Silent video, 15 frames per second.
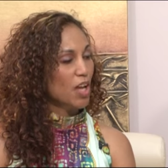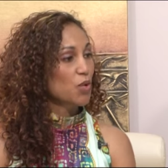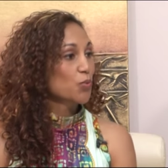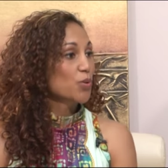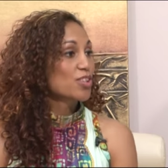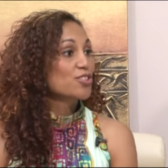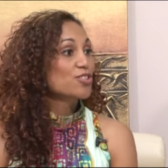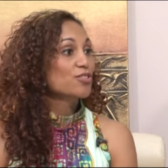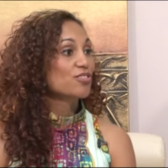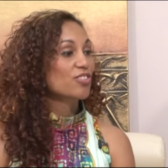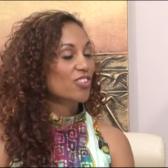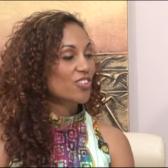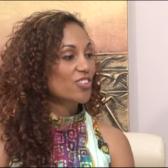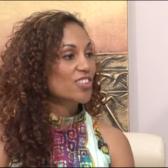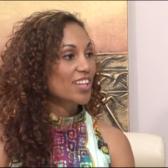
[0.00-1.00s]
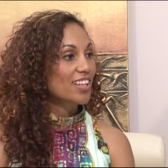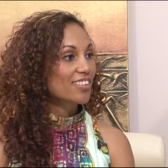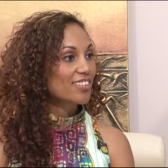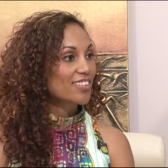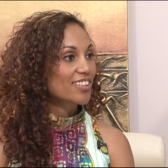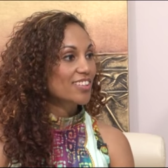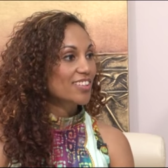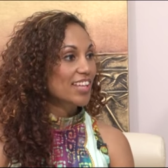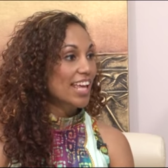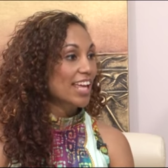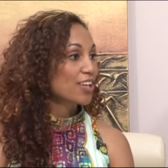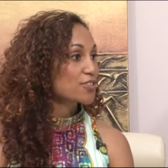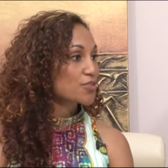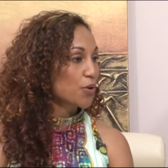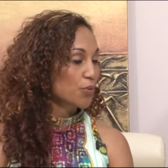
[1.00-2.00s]
And when do you know that the
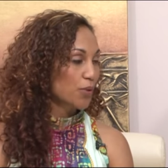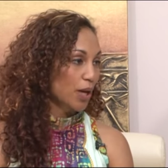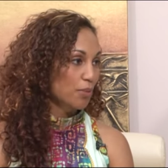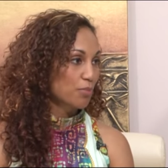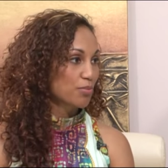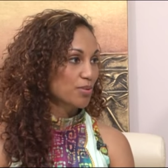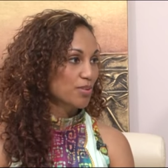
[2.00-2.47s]
eggs are ripe?